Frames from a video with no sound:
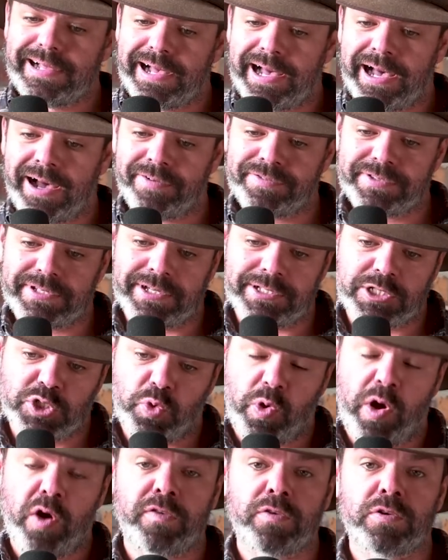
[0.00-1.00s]
after
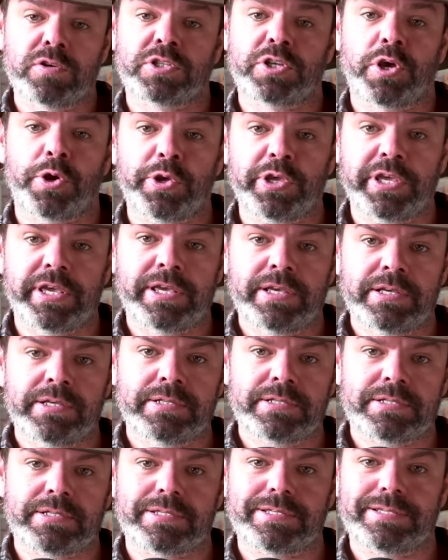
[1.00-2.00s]
12 or so
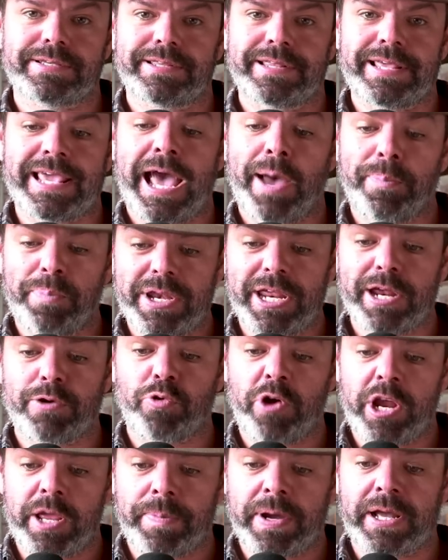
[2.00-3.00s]
years, the
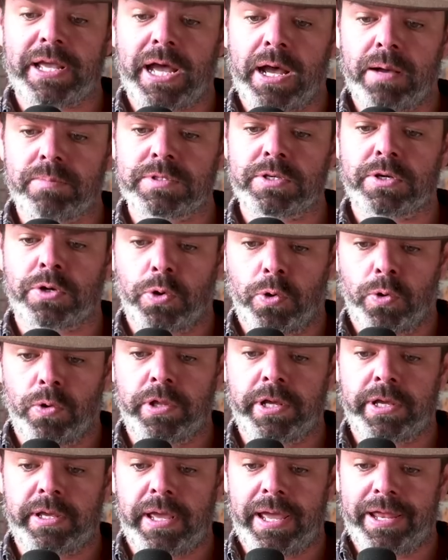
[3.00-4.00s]
apnea reaper comes a
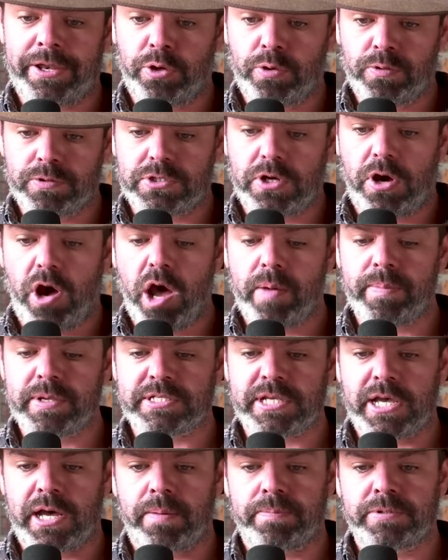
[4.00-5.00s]
calling and your time
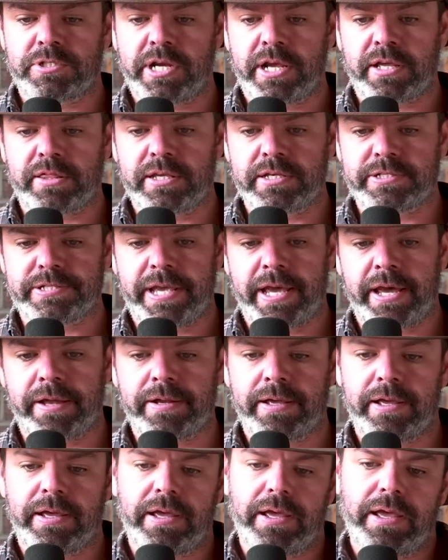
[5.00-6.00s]
is up. Check this
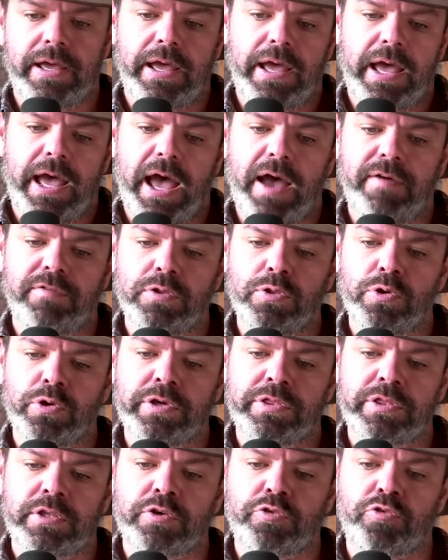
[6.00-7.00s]
out. Have a
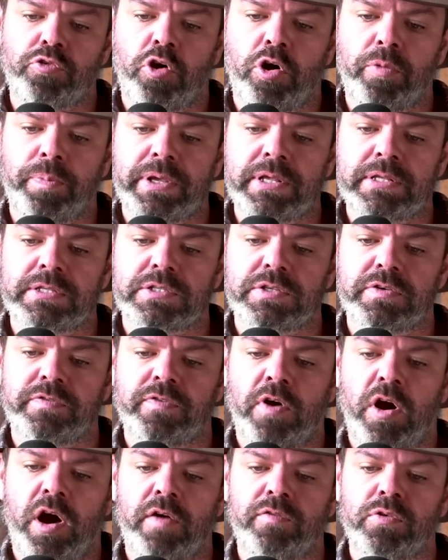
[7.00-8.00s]
look at the drop in
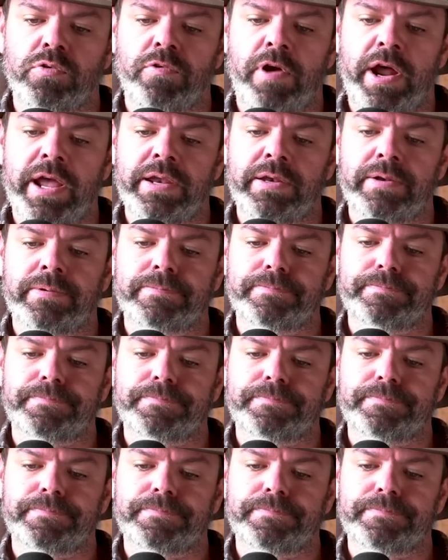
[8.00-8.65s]
survival rate